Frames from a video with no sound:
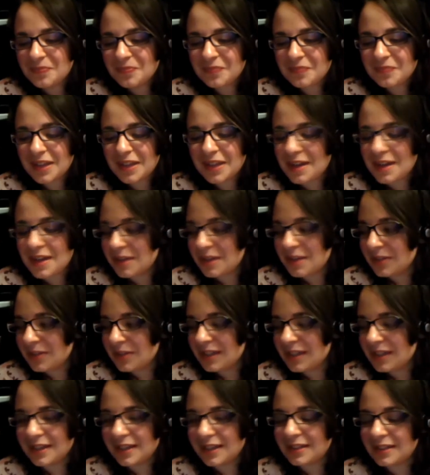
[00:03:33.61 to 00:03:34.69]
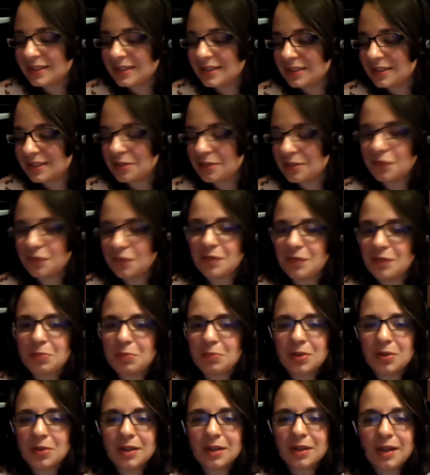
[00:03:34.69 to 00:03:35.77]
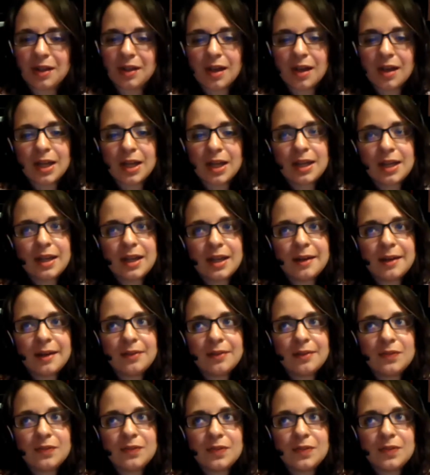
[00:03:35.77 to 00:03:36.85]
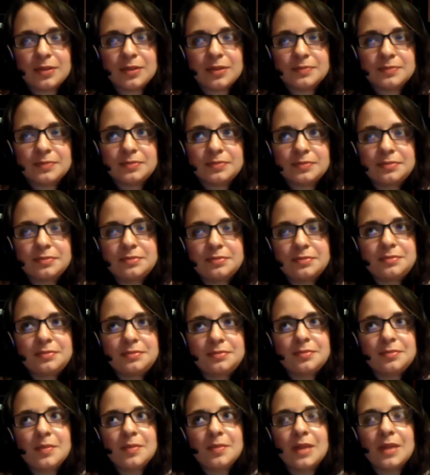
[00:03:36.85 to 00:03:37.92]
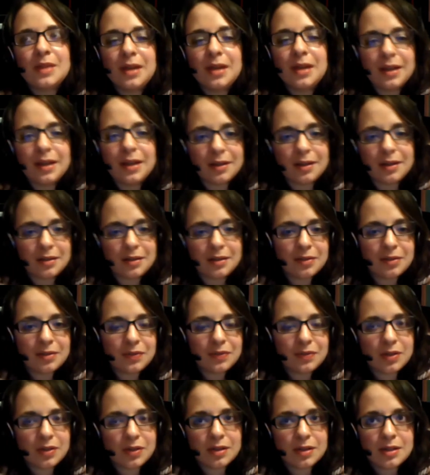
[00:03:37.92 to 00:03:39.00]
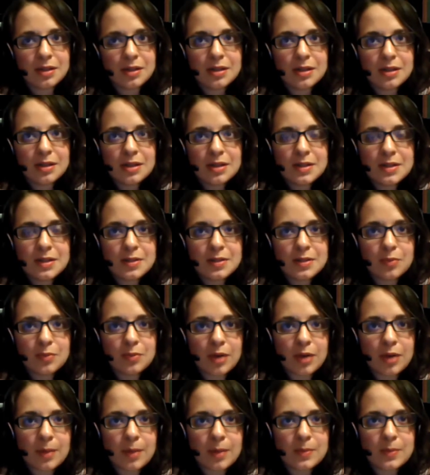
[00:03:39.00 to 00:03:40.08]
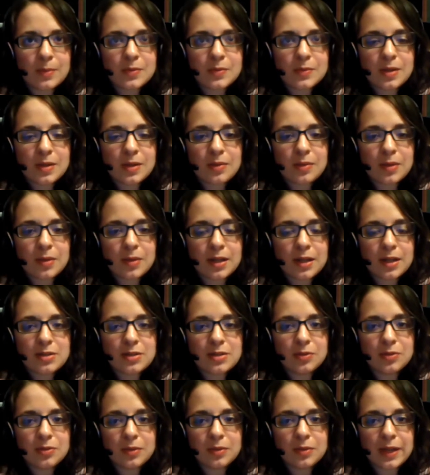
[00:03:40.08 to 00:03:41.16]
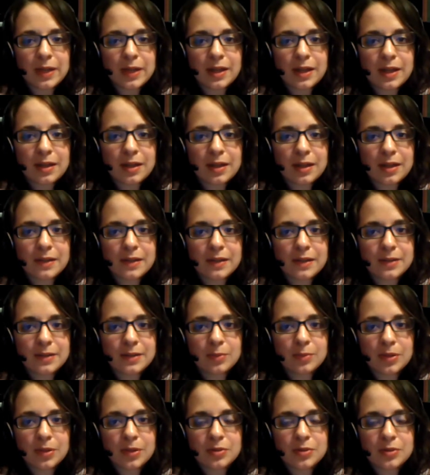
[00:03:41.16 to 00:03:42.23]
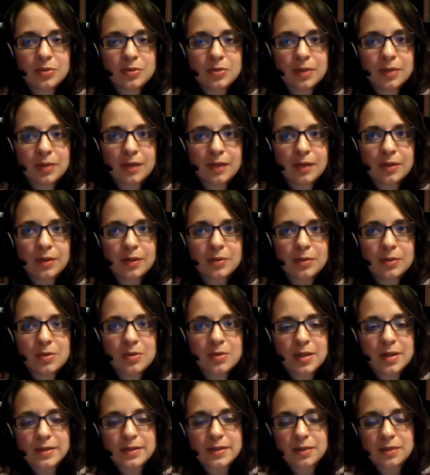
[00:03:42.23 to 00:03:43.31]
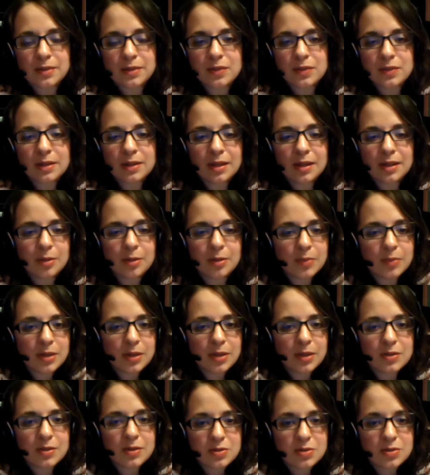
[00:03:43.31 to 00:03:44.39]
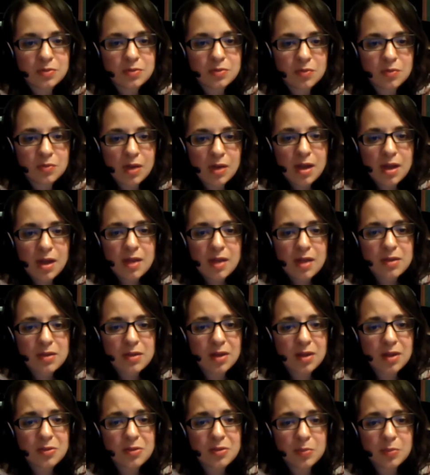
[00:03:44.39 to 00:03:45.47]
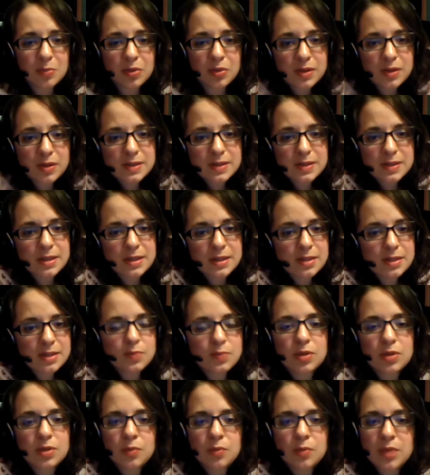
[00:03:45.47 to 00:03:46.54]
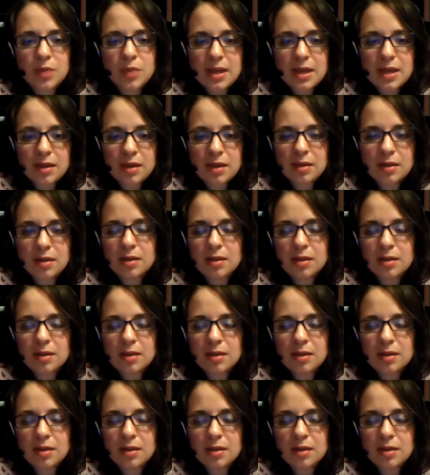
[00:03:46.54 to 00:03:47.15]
Anyway, the fifth book I have kind of some problems with. Well, I do like it as compared to a lot of other things. I feel like compared to the other books, it's pretty weak.